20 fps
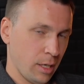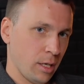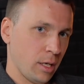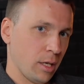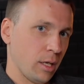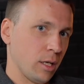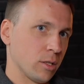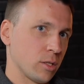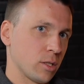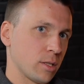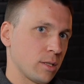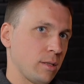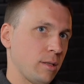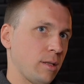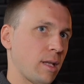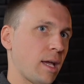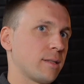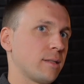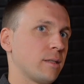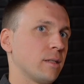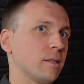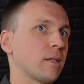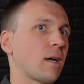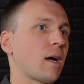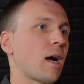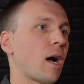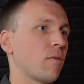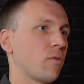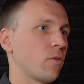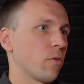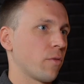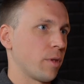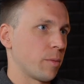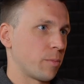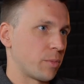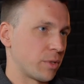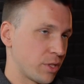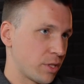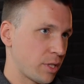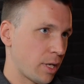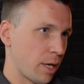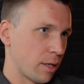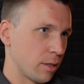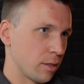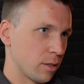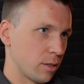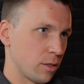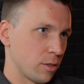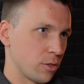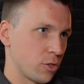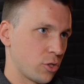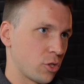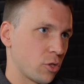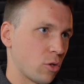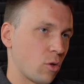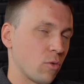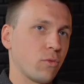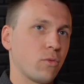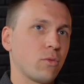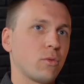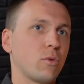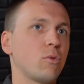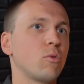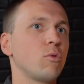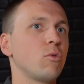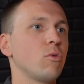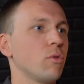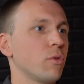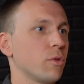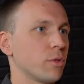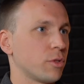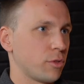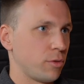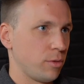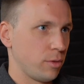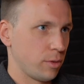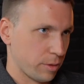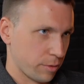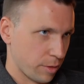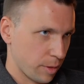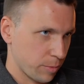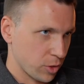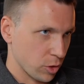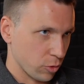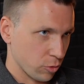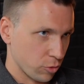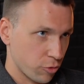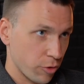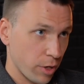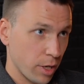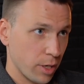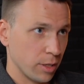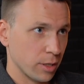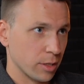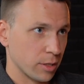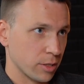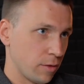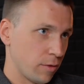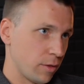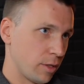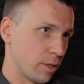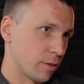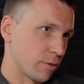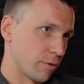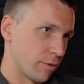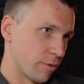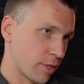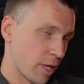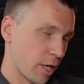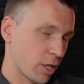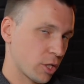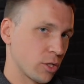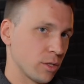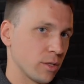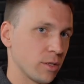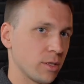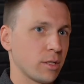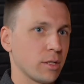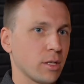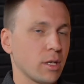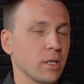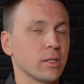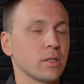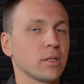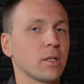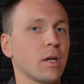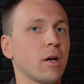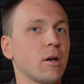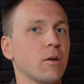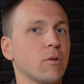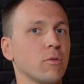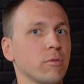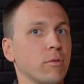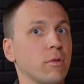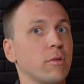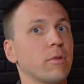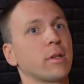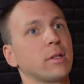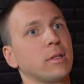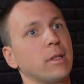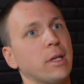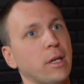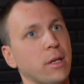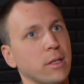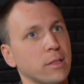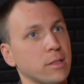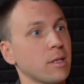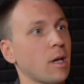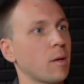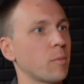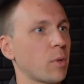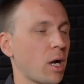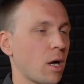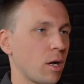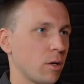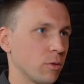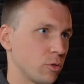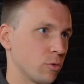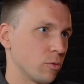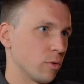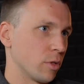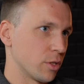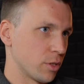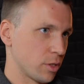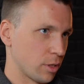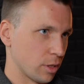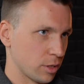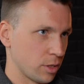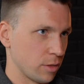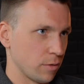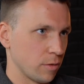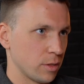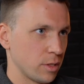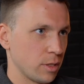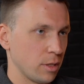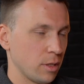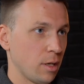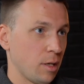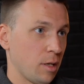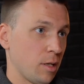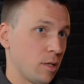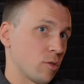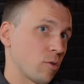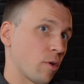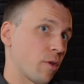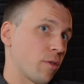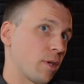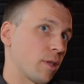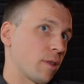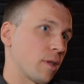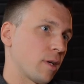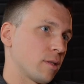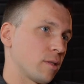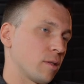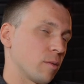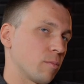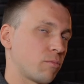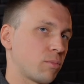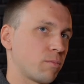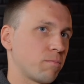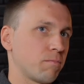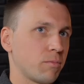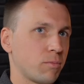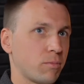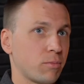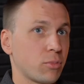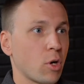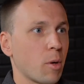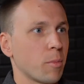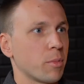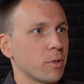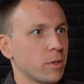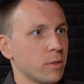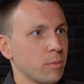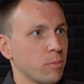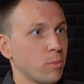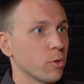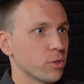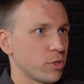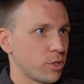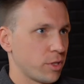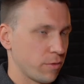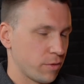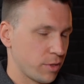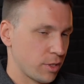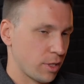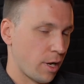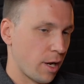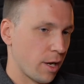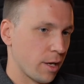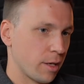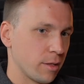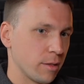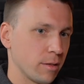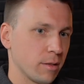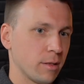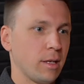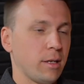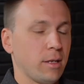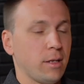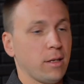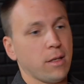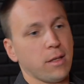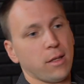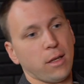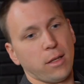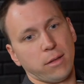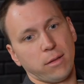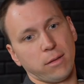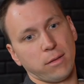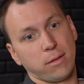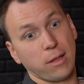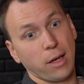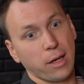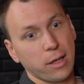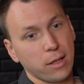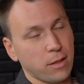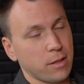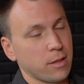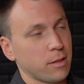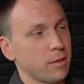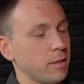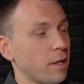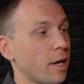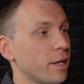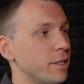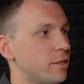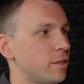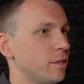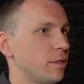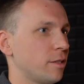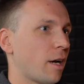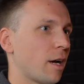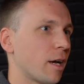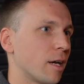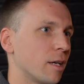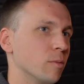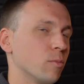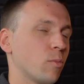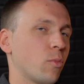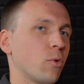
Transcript: it's less than half of the percentage of all the crypto trading activity and transactions is now related somehow to illicit activity. So I think that's a proper positive sign. Then at 99